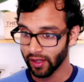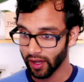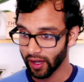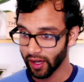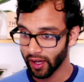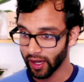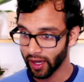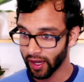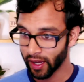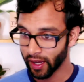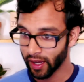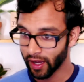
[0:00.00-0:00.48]

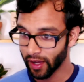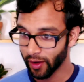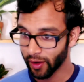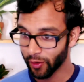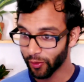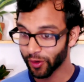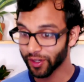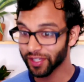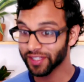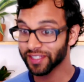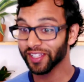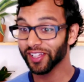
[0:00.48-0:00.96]

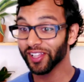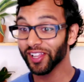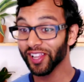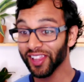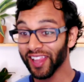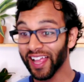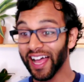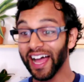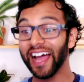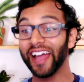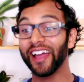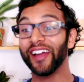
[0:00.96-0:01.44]
We're still
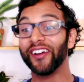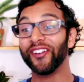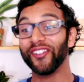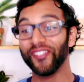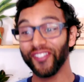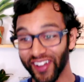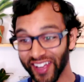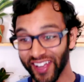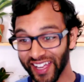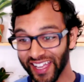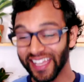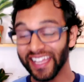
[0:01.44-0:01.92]

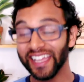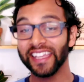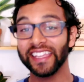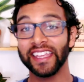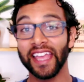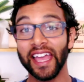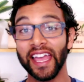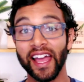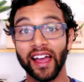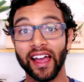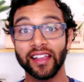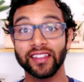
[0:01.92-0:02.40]
alive.
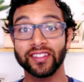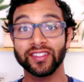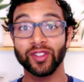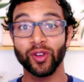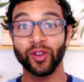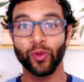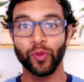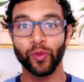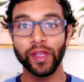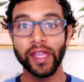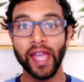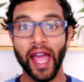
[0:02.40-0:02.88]
Yeah,
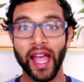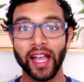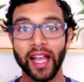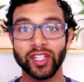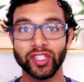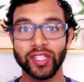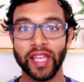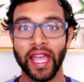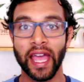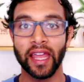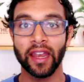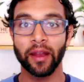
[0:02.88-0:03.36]
so we
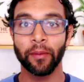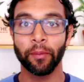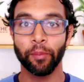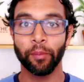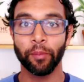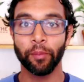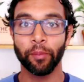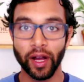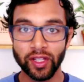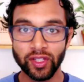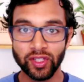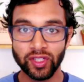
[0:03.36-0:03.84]
actually had a
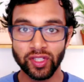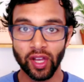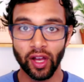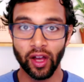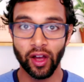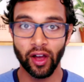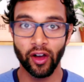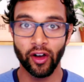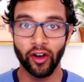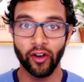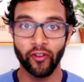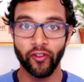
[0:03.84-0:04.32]
bunch
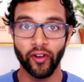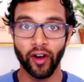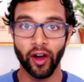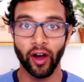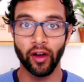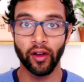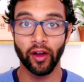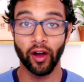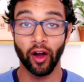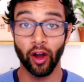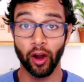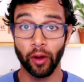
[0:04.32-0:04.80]
of
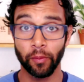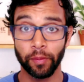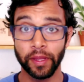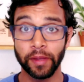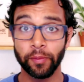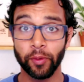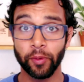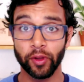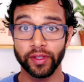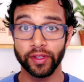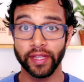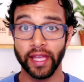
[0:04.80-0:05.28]
our
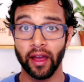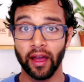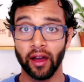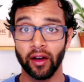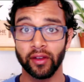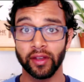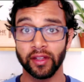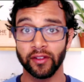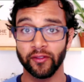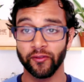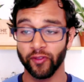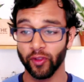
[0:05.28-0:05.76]
people
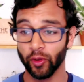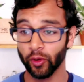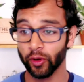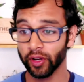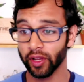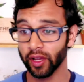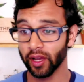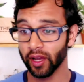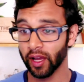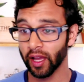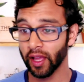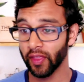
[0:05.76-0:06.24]
down in
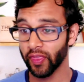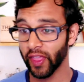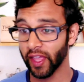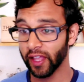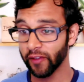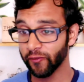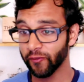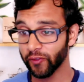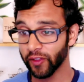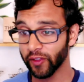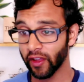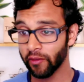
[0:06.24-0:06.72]
Florida.
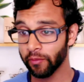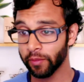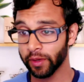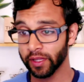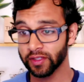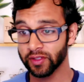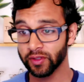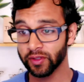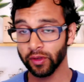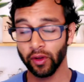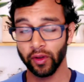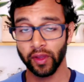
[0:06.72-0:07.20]
Thankfully,
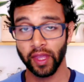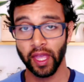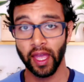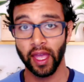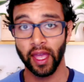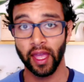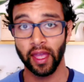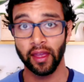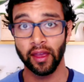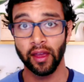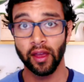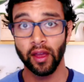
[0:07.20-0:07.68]
everybody's doing
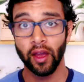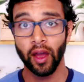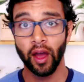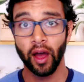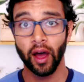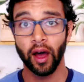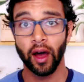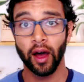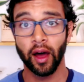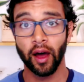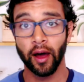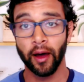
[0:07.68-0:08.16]
okay.
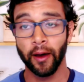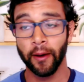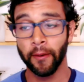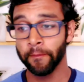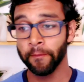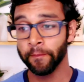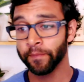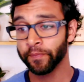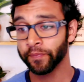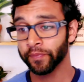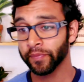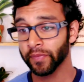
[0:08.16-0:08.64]

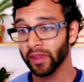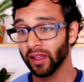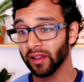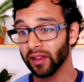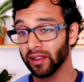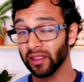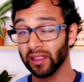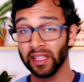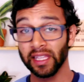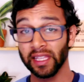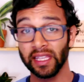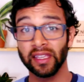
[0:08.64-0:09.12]

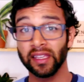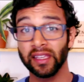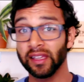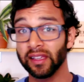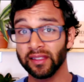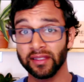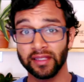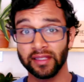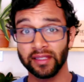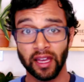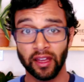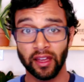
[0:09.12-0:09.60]

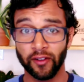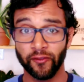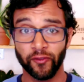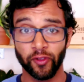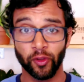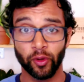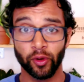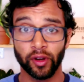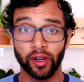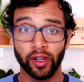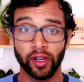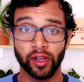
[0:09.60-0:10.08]
Lee is down in
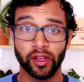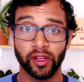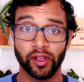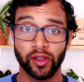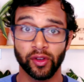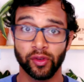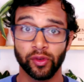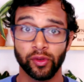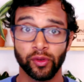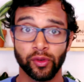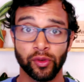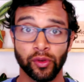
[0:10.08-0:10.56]

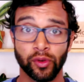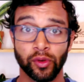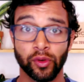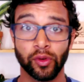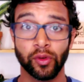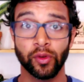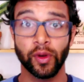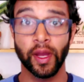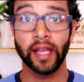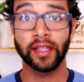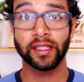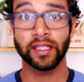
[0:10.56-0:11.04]
Florida,
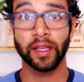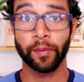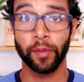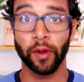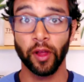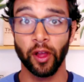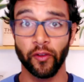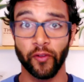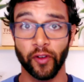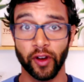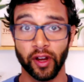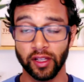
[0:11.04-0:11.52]
who heads up
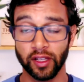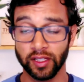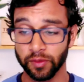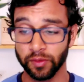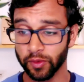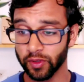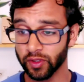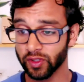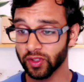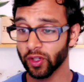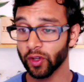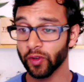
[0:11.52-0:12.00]
all of our
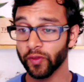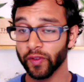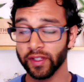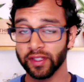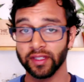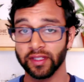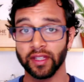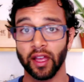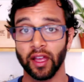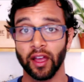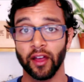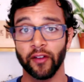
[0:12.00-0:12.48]
customer
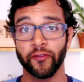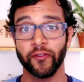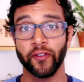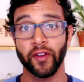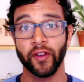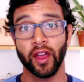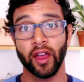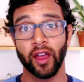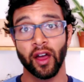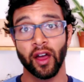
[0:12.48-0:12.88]
service stuff.